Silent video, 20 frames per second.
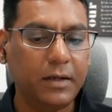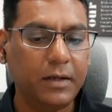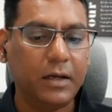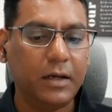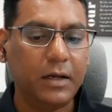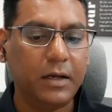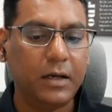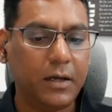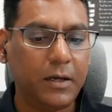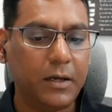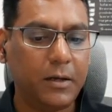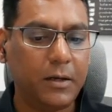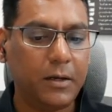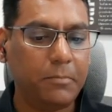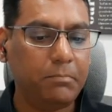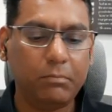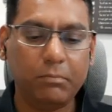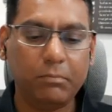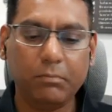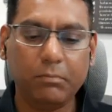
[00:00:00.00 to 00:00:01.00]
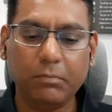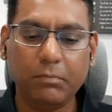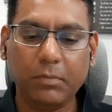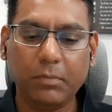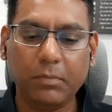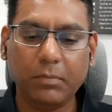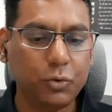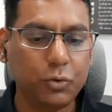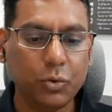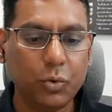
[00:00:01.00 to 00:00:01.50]
uh, it
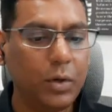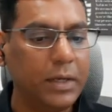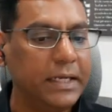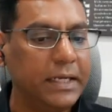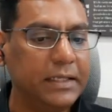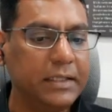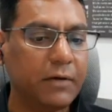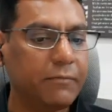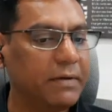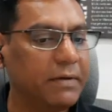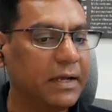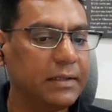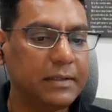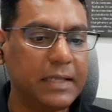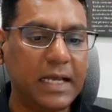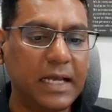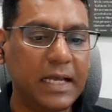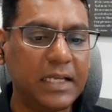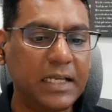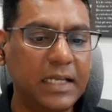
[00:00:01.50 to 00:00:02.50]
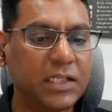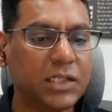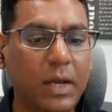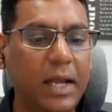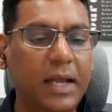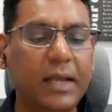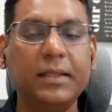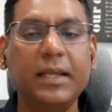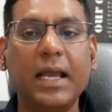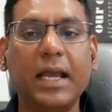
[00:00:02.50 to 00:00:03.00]
could go either way, and that's
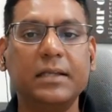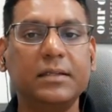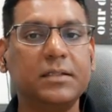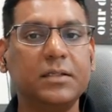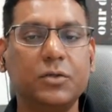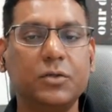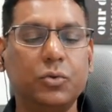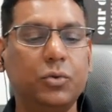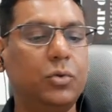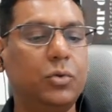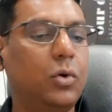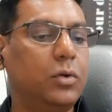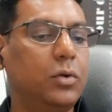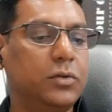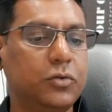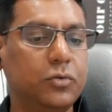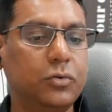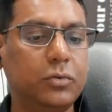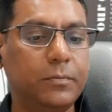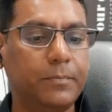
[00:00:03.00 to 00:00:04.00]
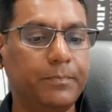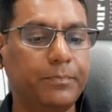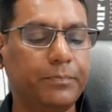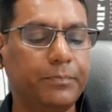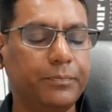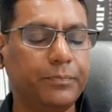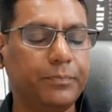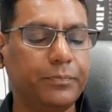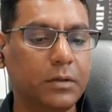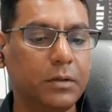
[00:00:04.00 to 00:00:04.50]
why the answer could also
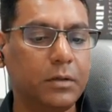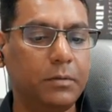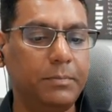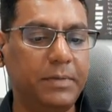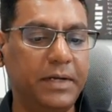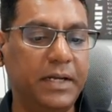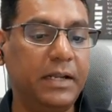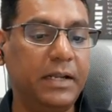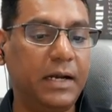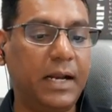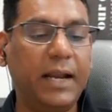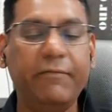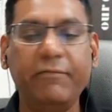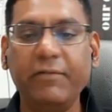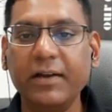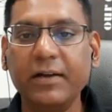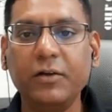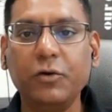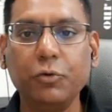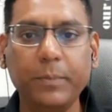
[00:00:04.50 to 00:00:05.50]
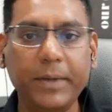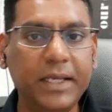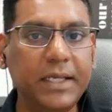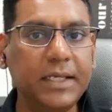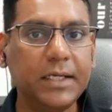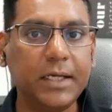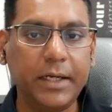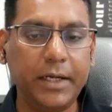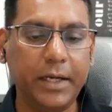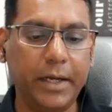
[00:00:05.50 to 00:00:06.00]
be derived to be
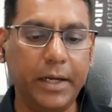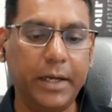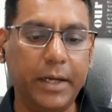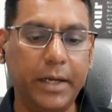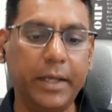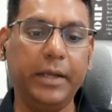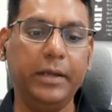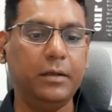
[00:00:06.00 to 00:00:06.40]
D.